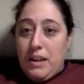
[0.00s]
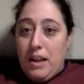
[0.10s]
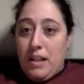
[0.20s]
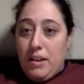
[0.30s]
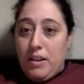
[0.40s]

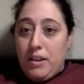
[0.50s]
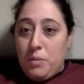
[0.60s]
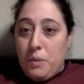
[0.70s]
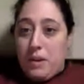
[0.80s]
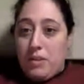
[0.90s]
color because
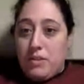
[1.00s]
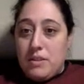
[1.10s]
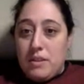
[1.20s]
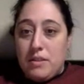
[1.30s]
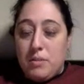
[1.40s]
we are
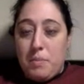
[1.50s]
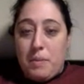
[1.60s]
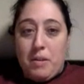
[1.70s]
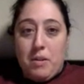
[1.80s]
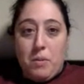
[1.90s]
still in
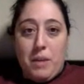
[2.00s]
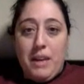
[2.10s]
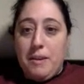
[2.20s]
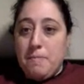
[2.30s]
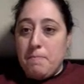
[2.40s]
Spirit
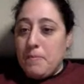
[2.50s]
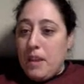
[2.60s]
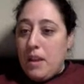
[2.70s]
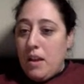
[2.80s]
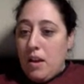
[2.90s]
Week.
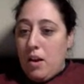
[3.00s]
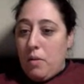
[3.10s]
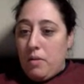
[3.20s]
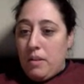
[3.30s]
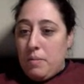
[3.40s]

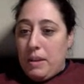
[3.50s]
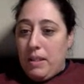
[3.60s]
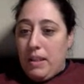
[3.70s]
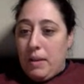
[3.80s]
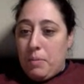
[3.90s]
Oh, let me
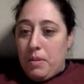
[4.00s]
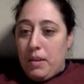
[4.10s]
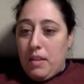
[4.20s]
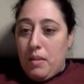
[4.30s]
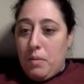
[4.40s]
label
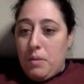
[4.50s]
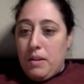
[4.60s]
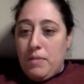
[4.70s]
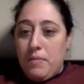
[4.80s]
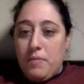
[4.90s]
the other
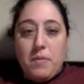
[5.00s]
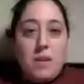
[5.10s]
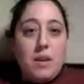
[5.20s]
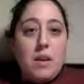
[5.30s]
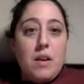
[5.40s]
one.
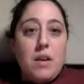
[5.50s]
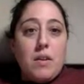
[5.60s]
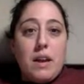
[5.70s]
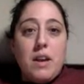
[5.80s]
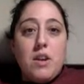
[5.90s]

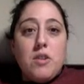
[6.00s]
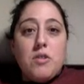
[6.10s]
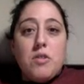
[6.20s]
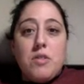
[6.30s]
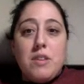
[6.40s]
Okay,
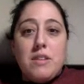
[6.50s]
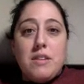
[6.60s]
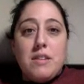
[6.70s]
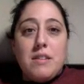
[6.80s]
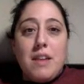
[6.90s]
so this
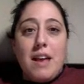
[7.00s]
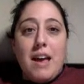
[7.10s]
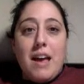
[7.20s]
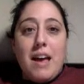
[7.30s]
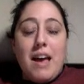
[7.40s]
is
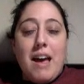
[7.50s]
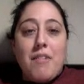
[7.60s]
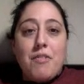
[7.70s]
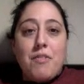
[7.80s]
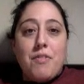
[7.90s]

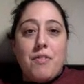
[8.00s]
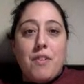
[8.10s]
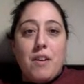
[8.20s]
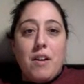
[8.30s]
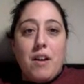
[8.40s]
f
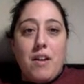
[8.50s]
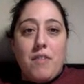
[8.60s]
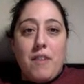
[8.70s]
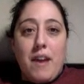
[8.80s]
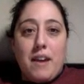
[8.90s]

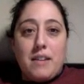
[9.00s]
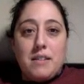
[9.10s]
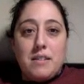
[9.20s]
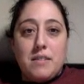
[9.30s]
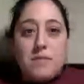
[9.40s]
of x.